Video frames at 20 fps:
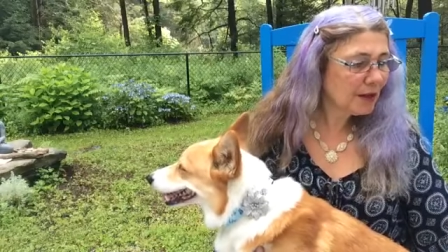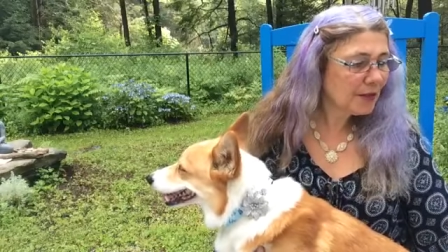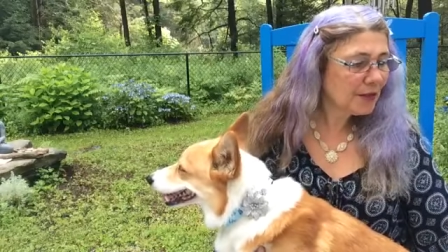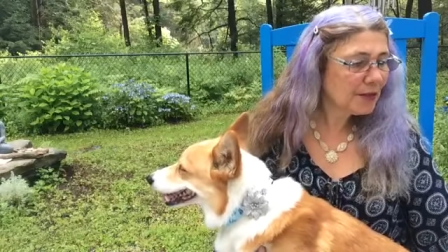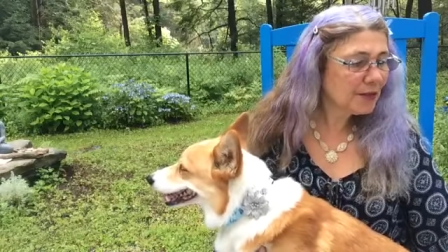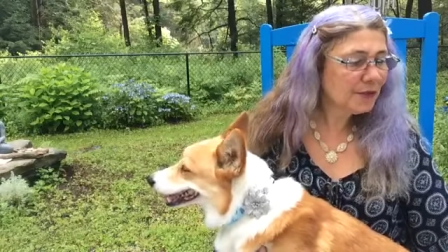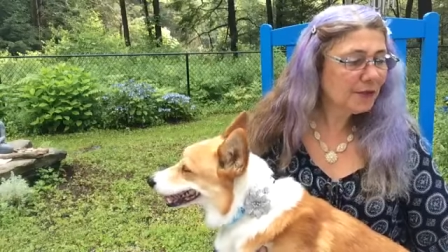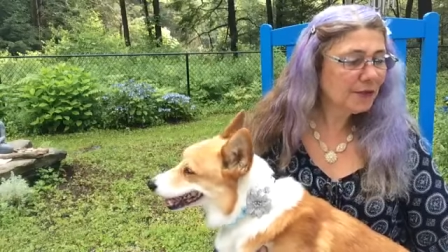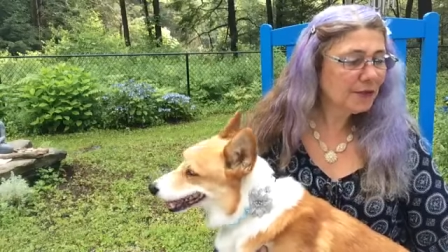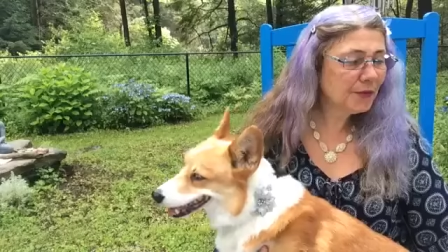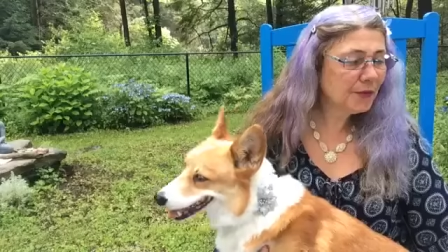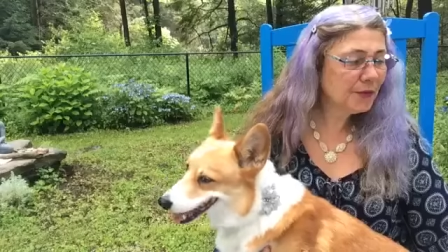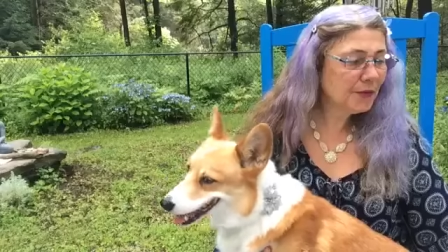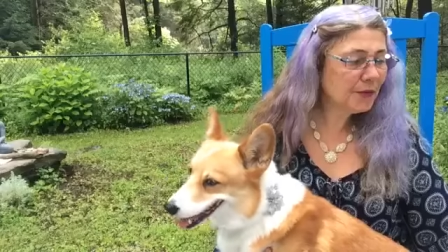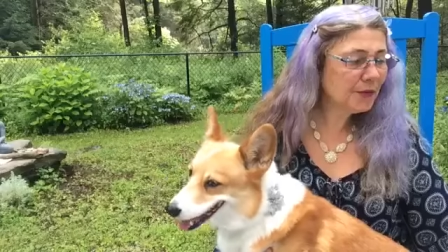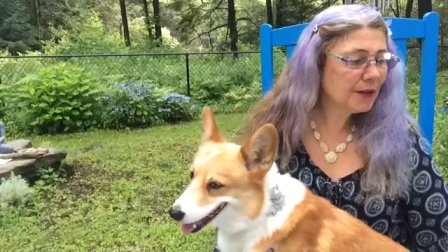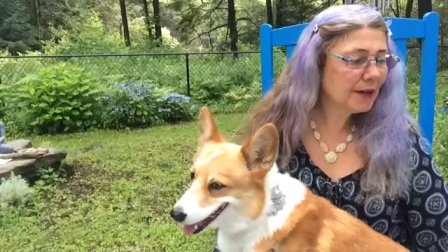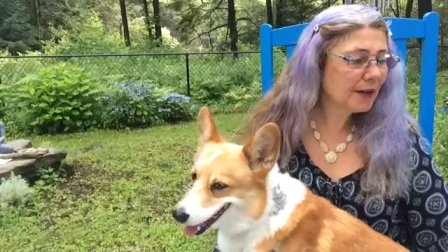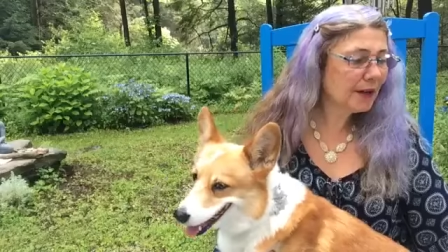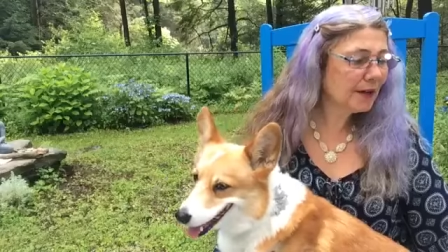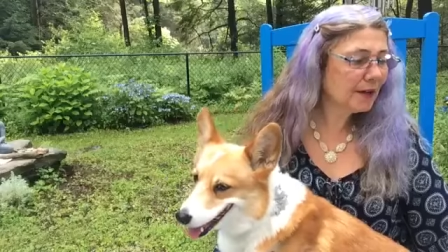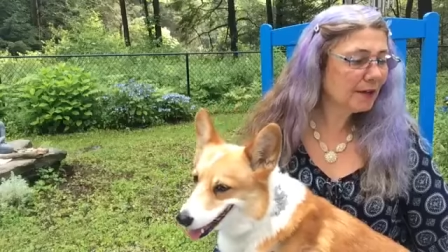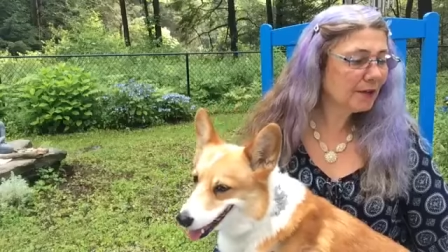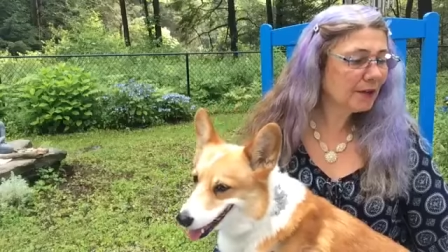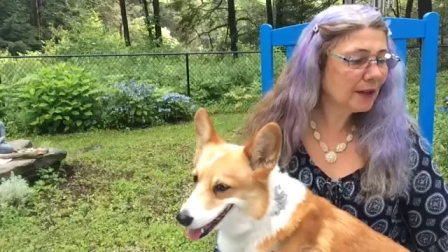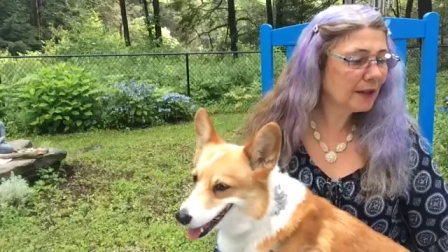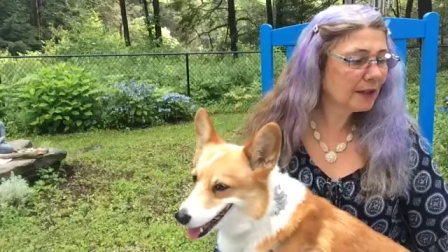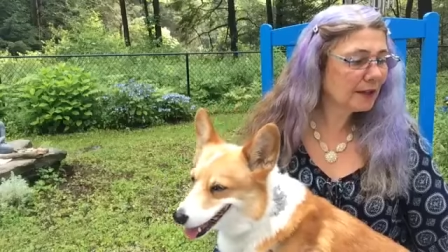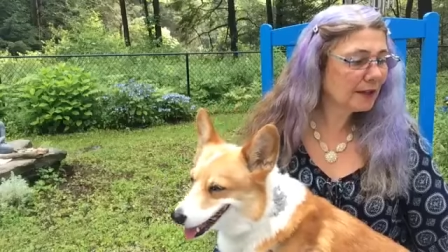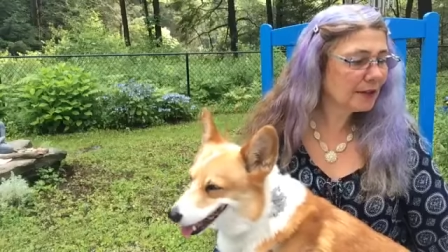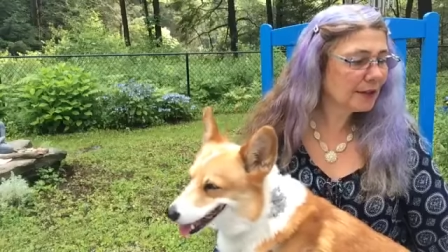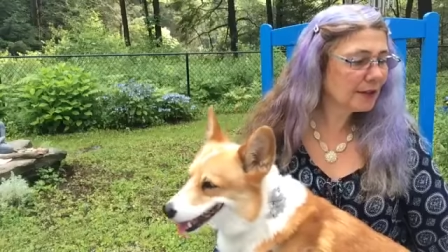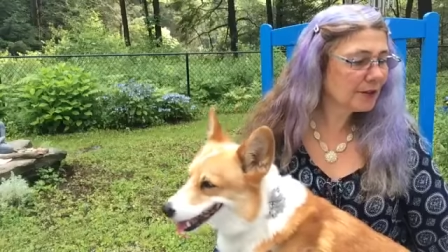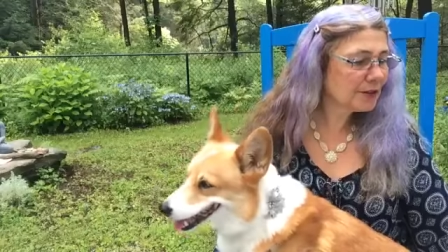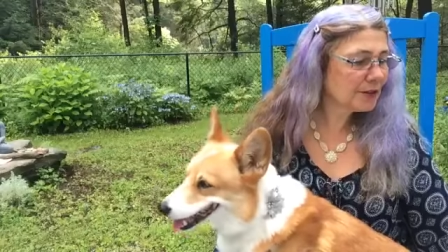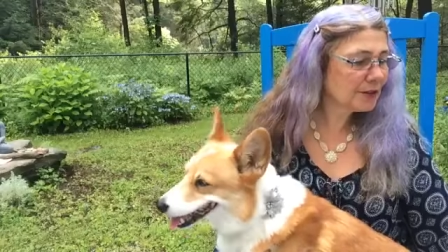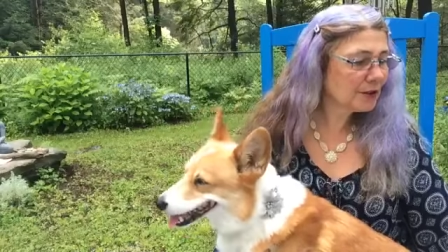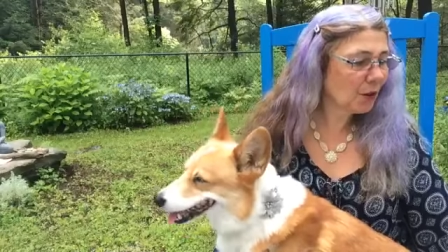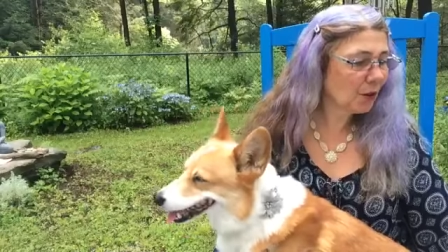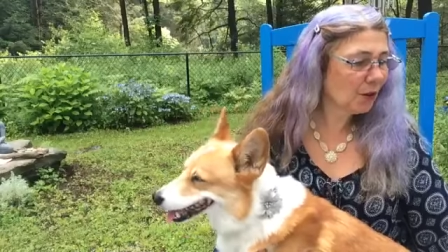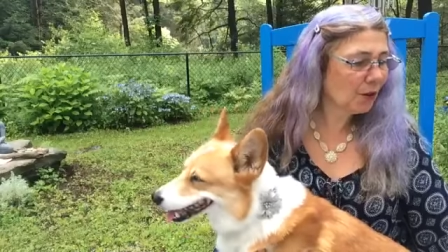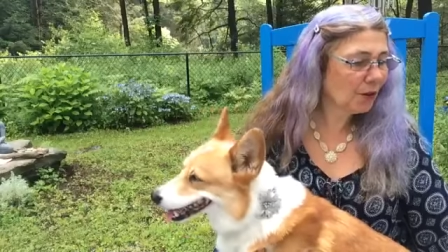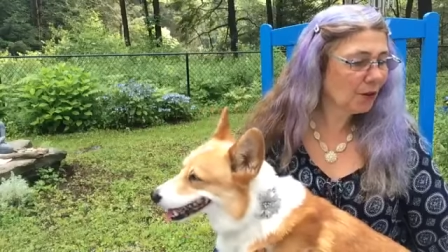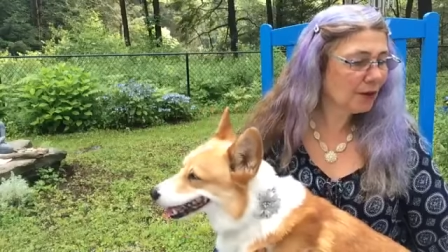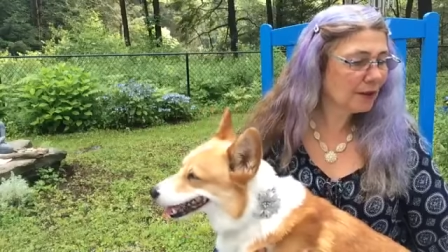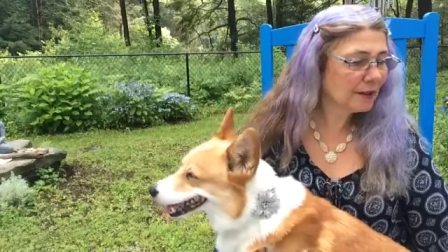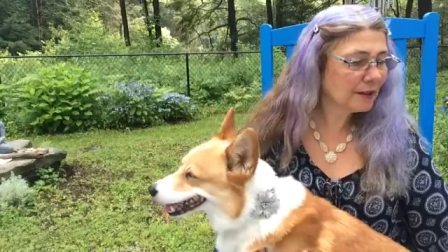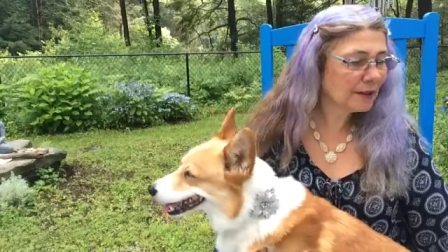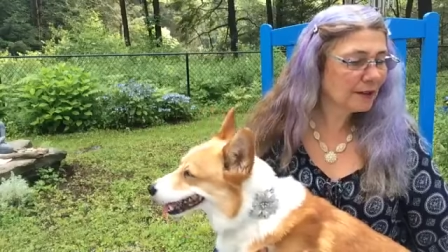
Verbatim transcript: the food of the soul